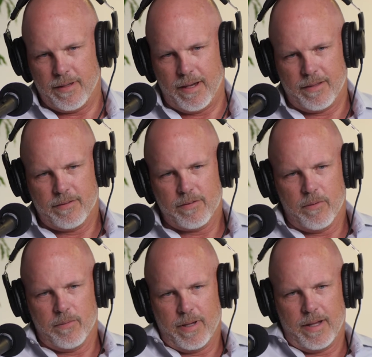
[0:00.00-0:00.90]
Yeah.
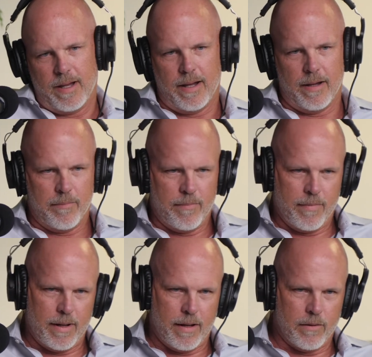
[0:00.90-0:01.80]
So
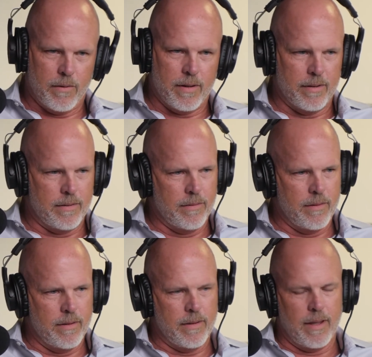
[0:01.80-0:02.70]
I'll go ahead and
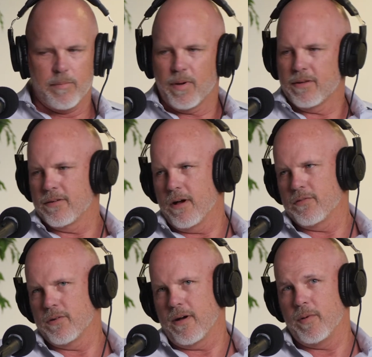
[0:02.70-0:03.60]
date myself.
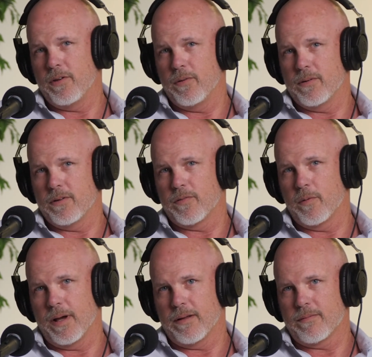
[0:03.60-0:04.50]
So I've been doing this for
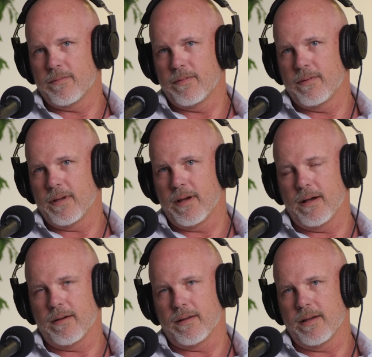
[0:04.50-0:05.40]
about
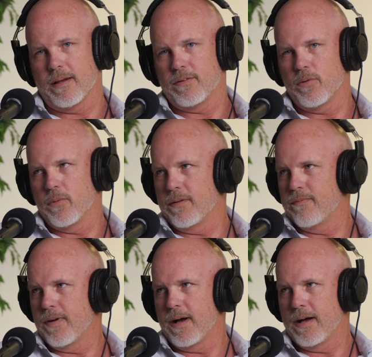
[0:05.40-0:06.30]

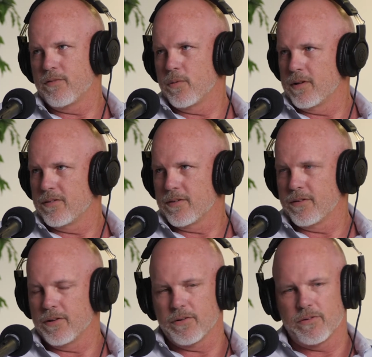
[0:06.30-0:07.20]
25, 26
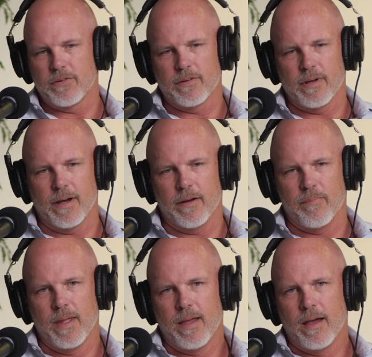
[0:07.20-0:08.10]
years.
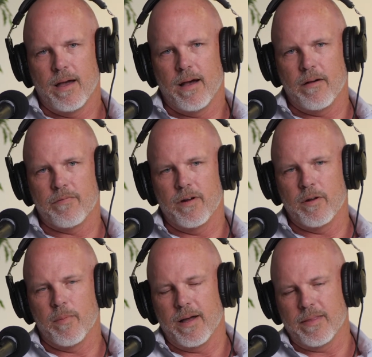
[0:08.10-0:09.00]
A friend
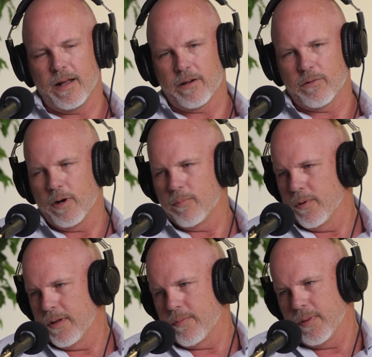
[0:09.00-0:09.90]
of mine that I grew up
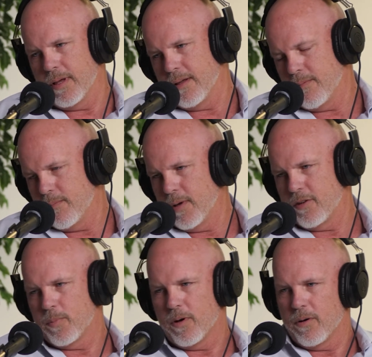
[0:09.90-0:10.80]
with playing
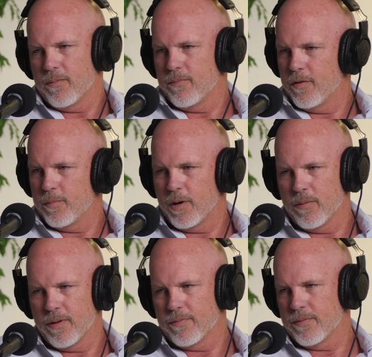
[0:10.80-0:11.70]
baseball and football
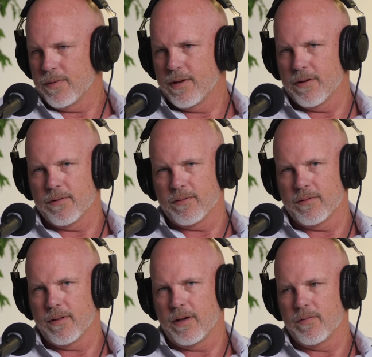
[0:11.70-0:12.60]
with for years,
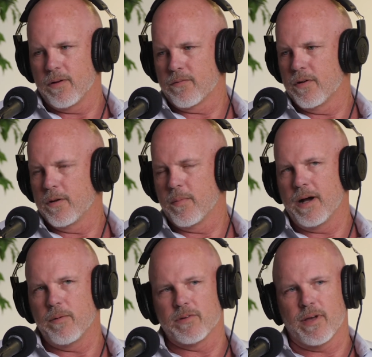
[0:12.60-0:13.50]
a lifelong friend of
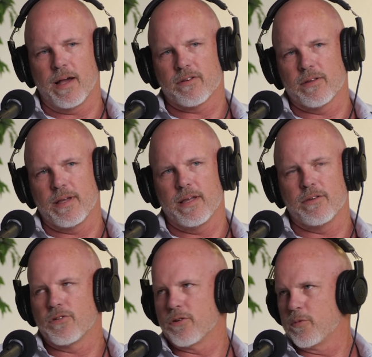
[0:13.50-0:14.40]
mine, was actually in the
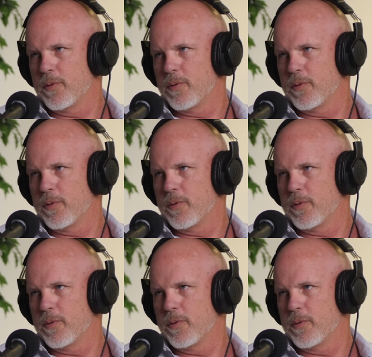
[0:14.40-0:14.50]
search